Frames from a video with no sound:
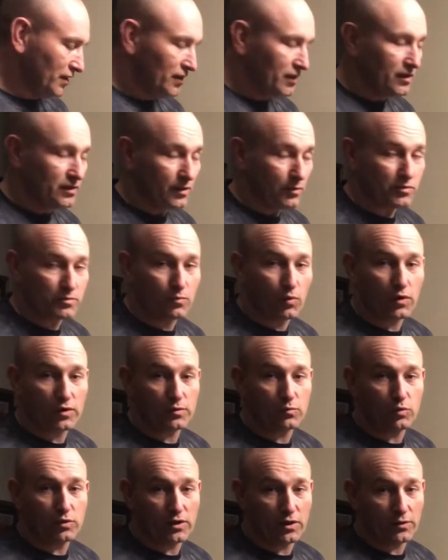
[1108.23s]
there was more than
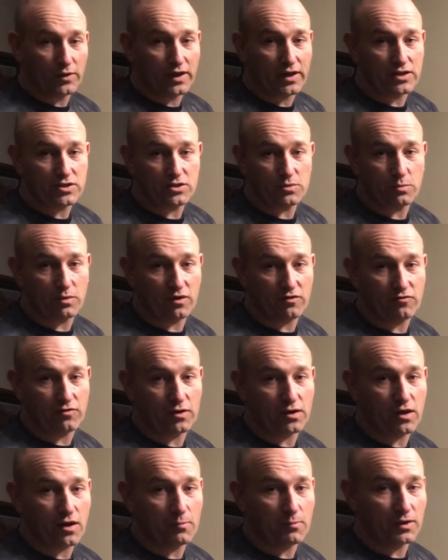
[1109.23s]
one occasion where I
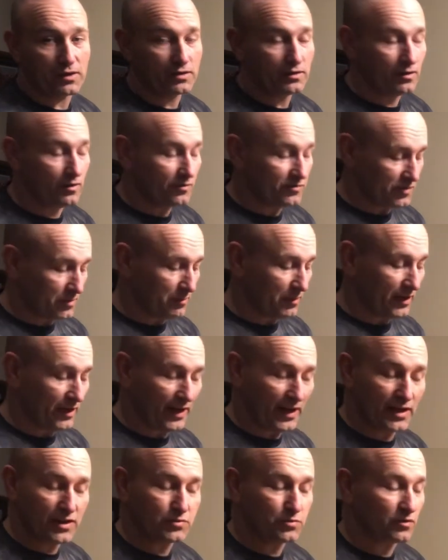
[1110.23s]
forgot my gloves and my
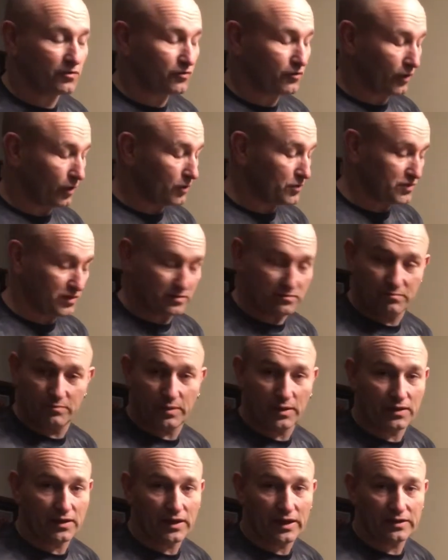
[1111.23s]
hands were frozen by
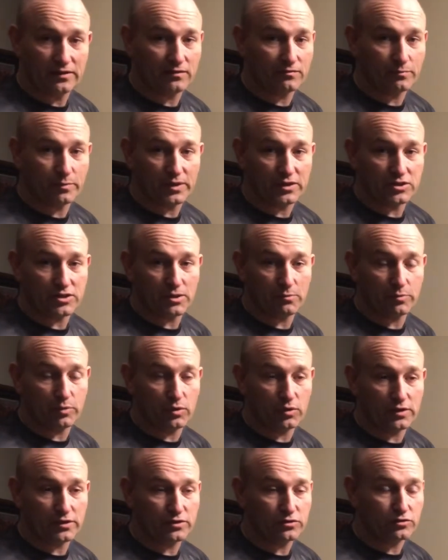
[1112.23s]
the end by
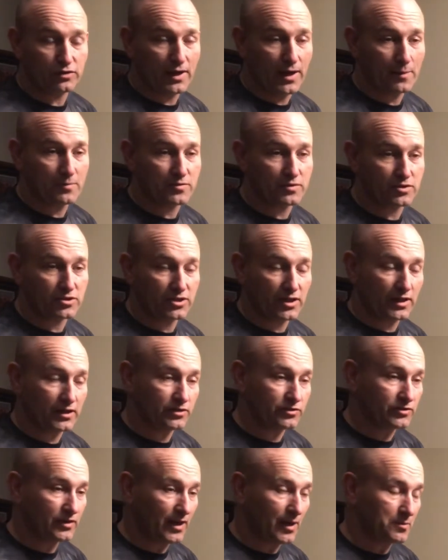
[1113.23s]
pulling traps or checking
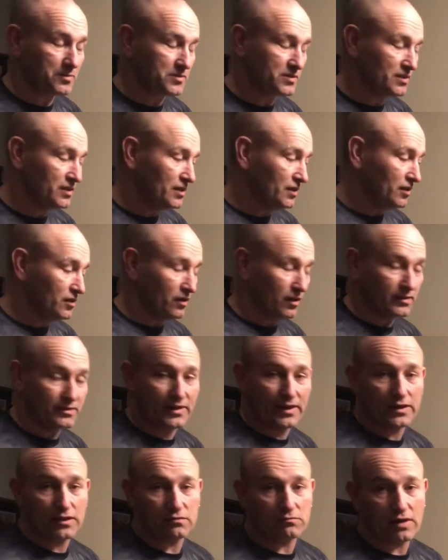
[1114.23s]
traps or
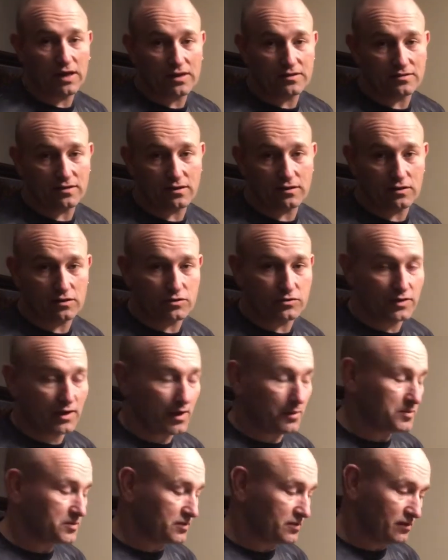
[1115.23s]
taking rats out of the
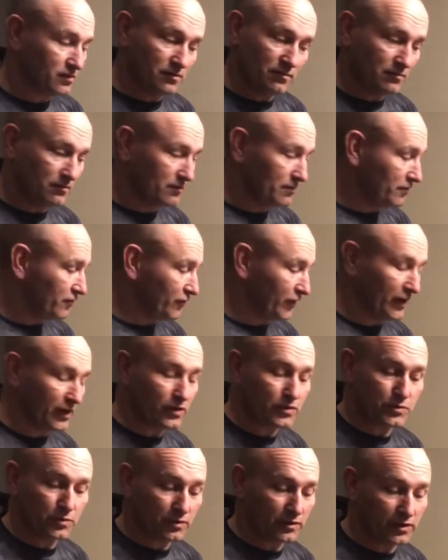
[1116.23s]
traps.
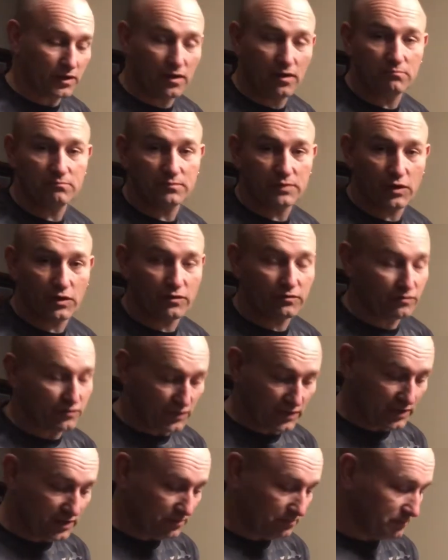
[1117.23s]
Fingers were numb, couldn't
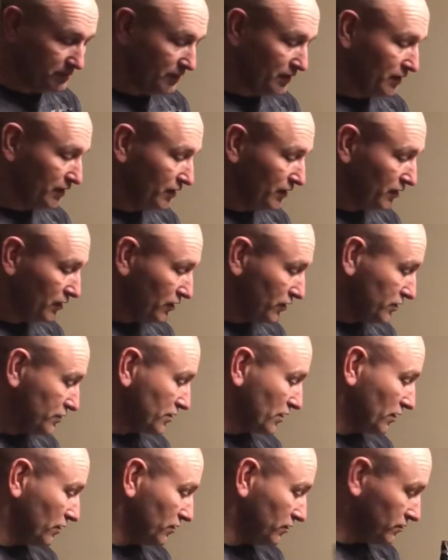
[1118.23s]
feel them.
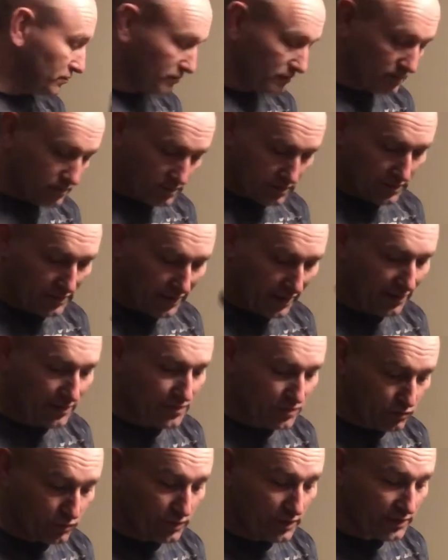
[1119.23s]
So that is a
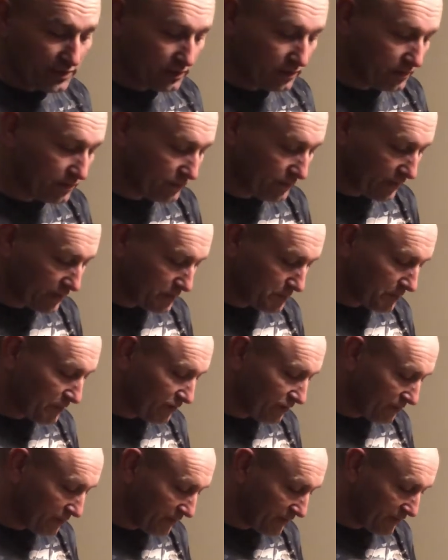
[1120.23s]
really good investment
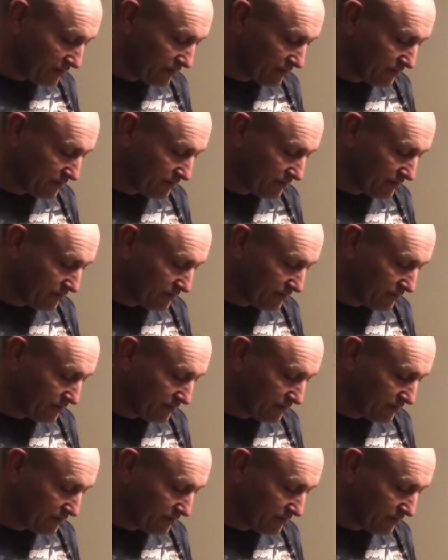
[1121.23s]
for me.